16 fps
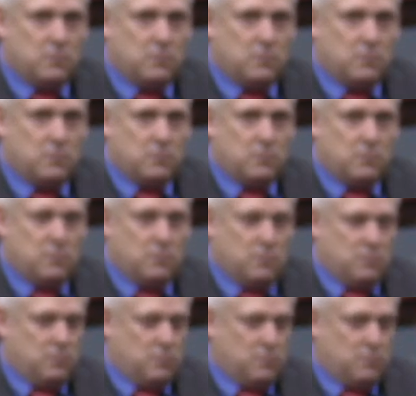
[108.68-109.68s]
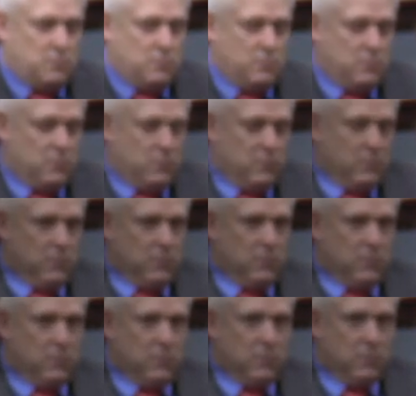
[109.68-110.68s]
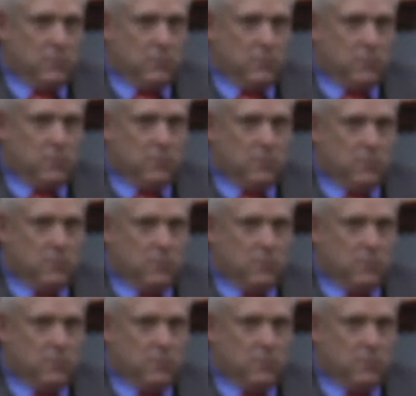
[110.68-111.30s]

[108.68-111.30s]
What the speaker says: (silent)